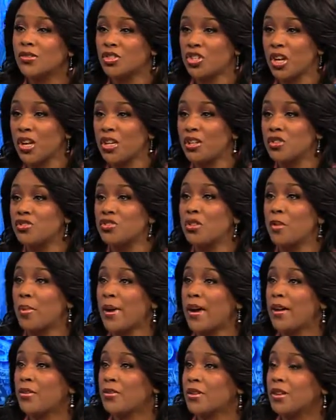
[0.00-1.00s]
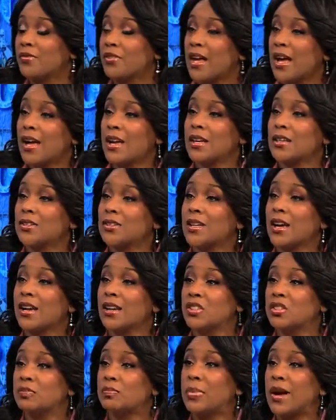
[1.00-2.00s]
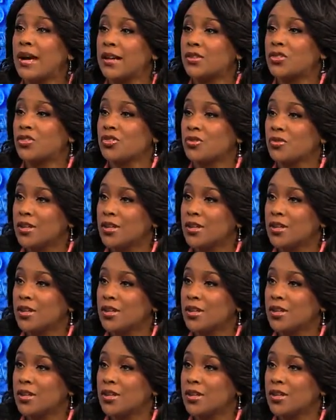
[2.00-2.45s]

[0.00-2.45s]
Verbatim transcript: changed yep. the pattern of the ice, the ice boxed you